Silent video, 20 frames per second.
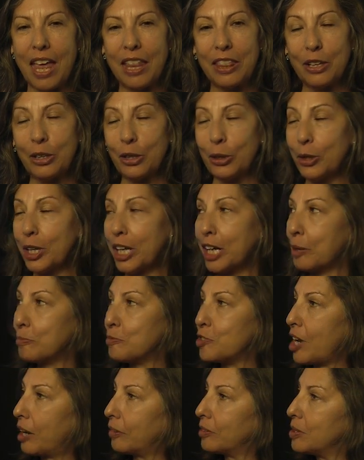The learning
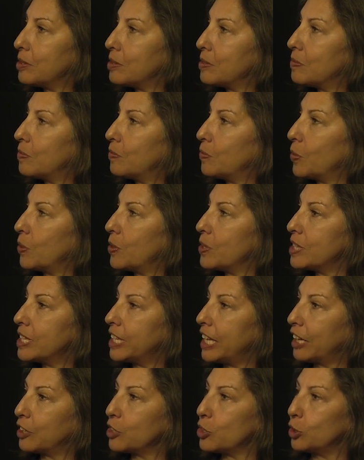objectives for
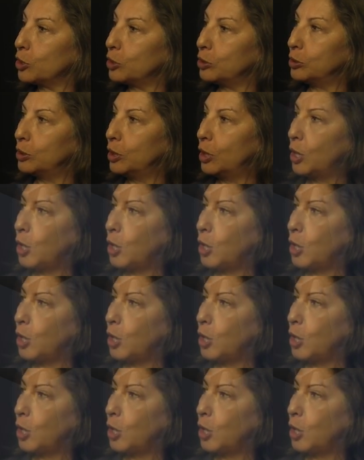this lecture